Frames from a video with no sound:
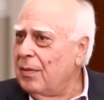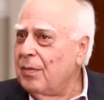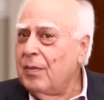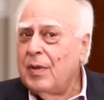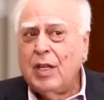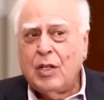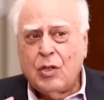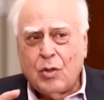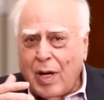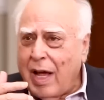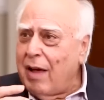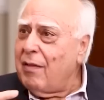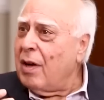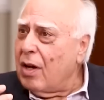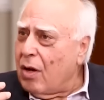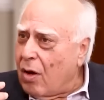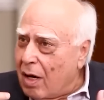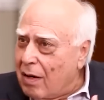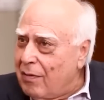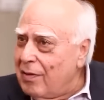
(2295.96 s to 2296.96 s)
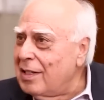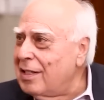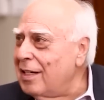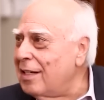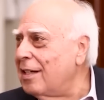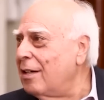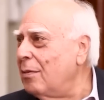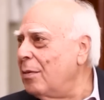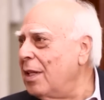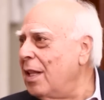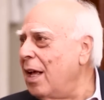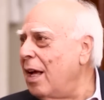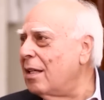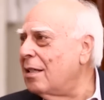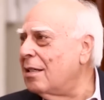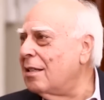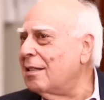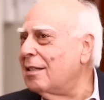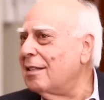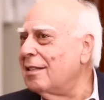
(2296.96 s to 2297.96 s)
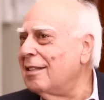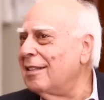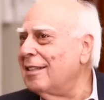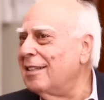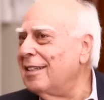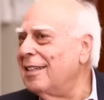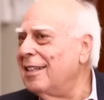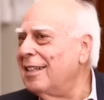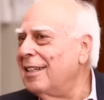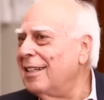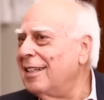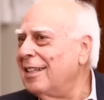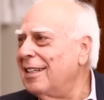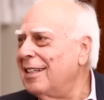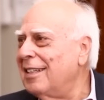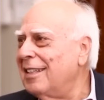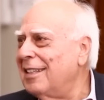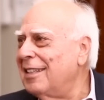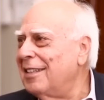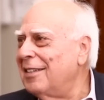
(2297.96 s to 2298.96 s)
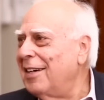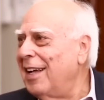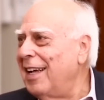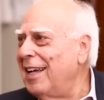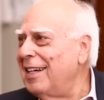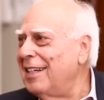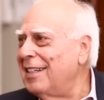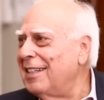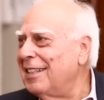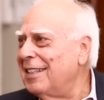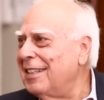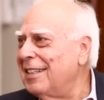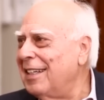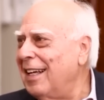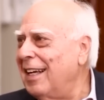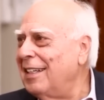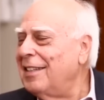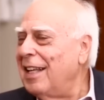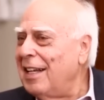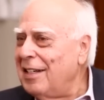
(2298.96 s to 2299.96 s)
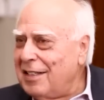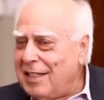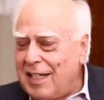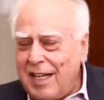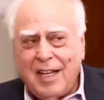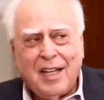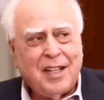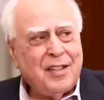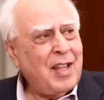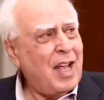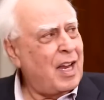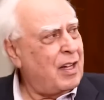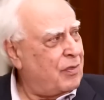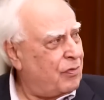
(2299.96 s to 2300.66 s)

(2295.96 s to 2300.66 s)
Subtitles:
is to have a conversation with us, right? And then take that